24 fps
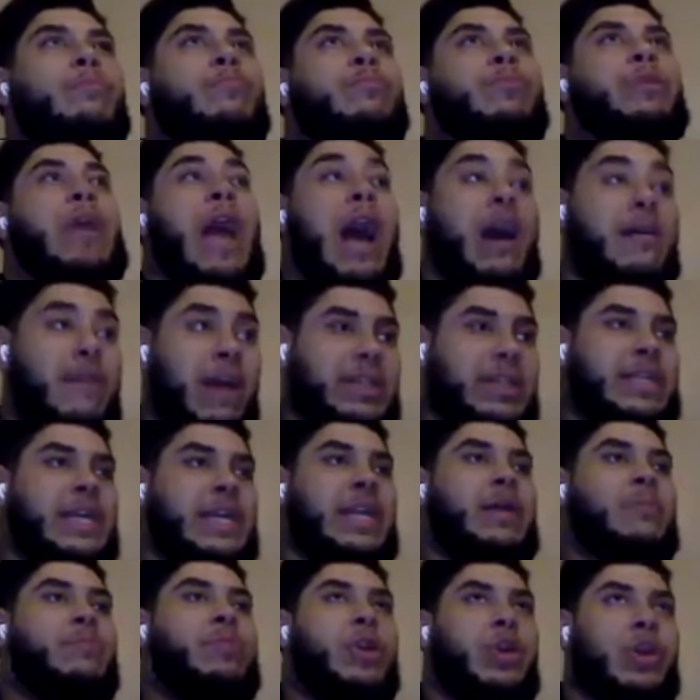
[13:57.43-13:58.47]
directing
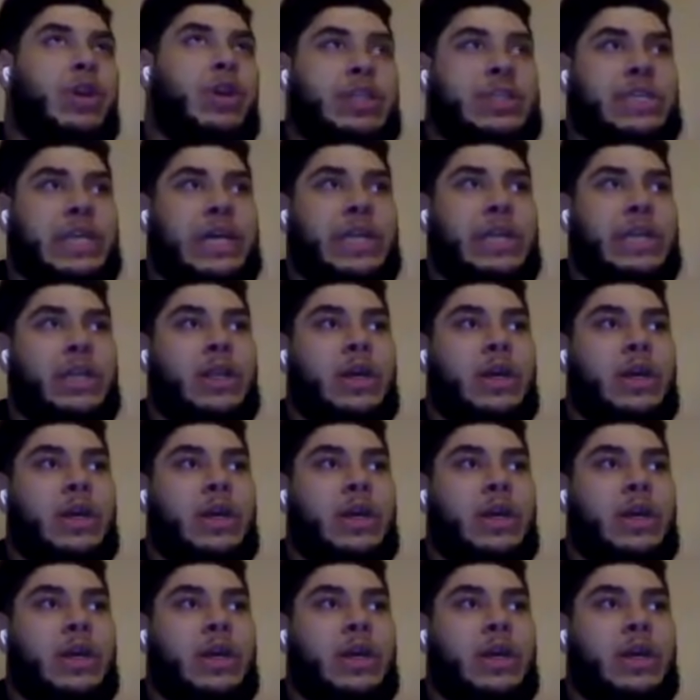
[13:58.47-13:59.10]
and producing.